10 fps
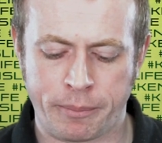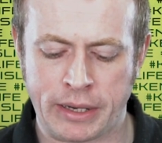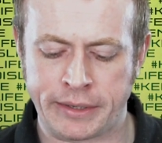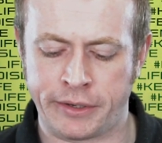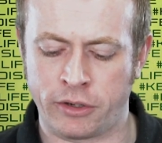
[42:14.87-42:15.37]

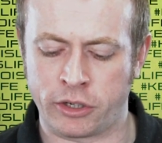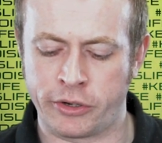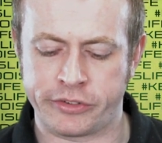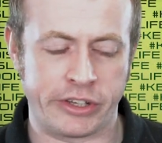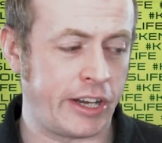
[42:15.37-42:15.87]
planning on
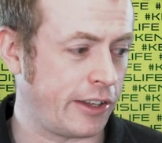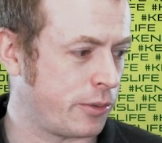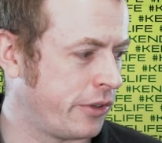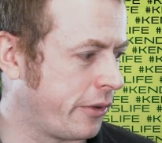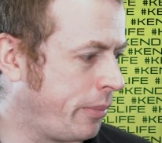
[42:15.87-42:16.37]
going to the next
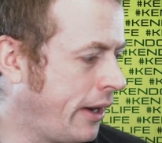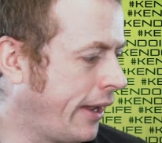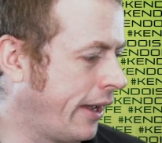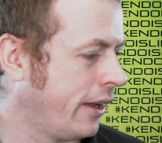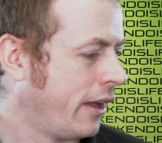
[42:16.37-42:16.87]
one as a
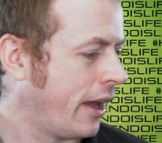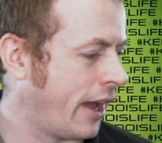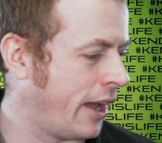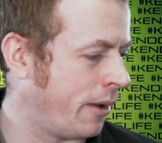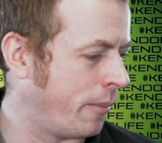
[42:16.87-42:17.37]
player,
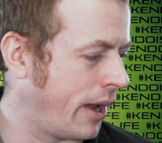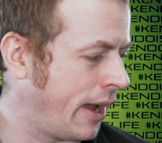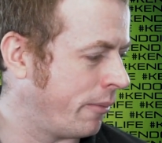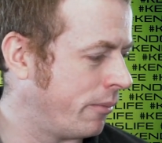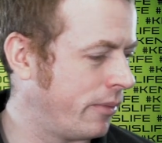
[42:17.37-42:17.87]
um,
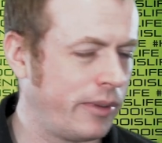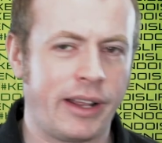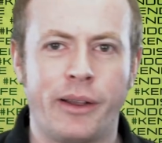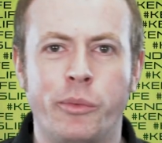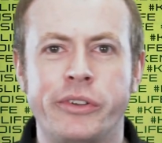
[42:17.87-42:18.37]
I'm
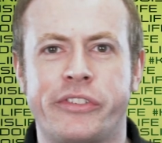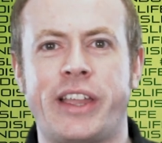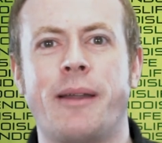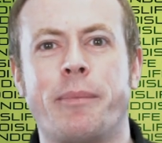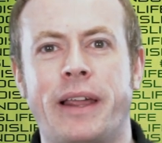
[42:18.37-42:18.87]
I wouldn't
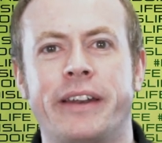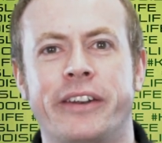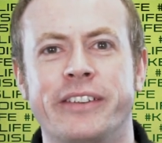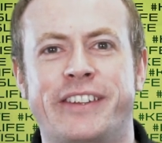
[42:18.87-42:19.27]
say I'm planning on